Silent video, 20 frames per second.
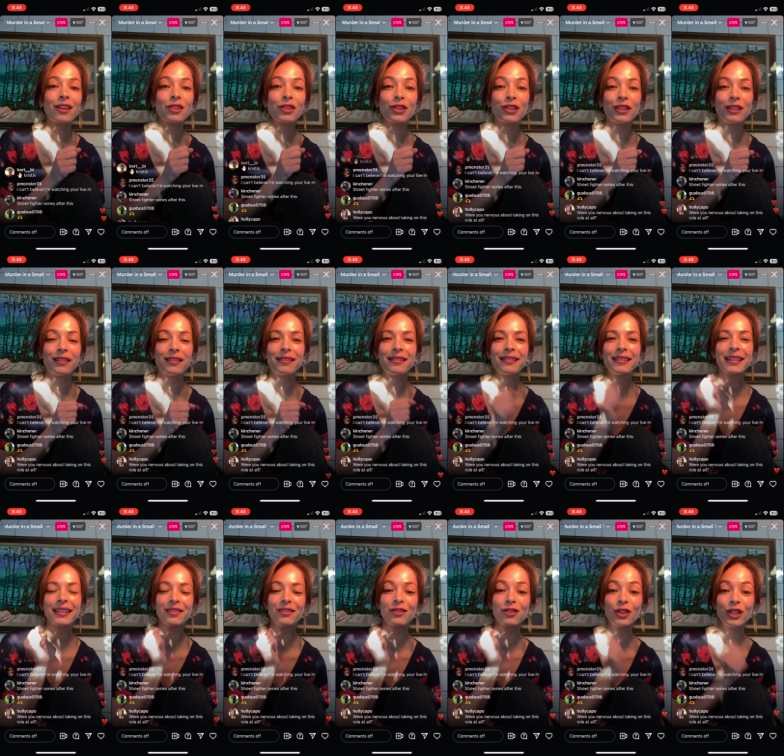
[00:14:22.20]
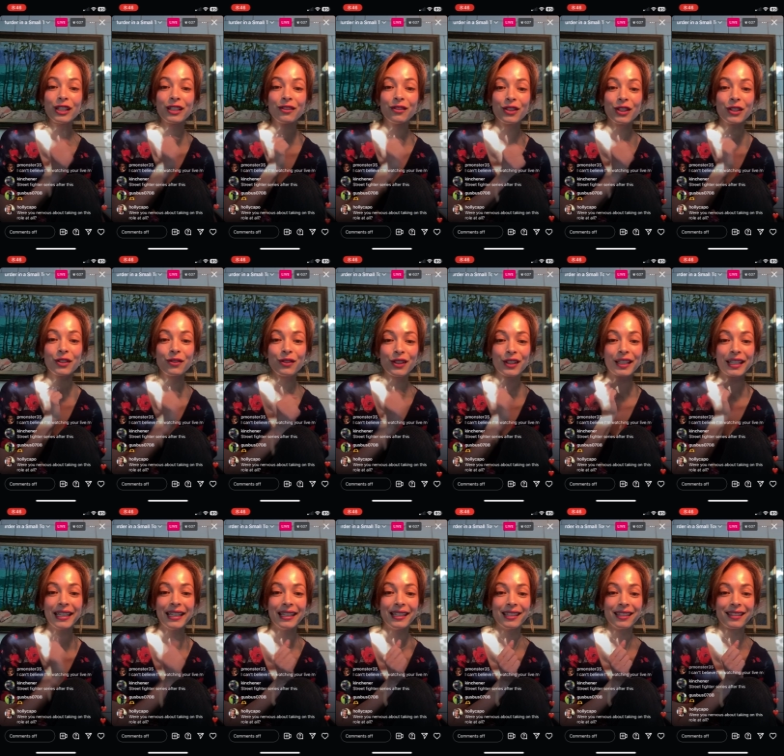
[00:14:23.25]
Asking me. Yes, he's a
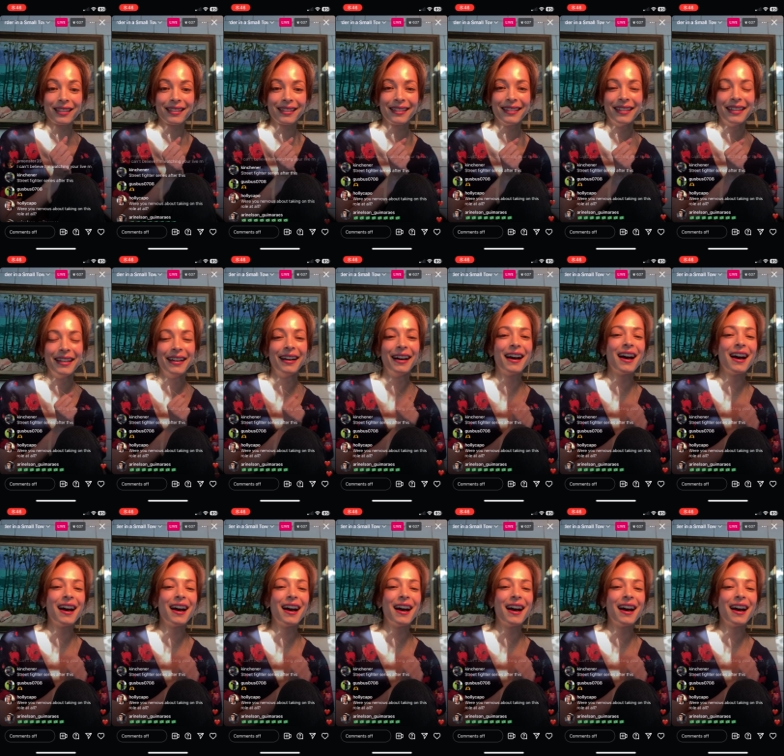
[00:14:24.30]
phenomenal actor.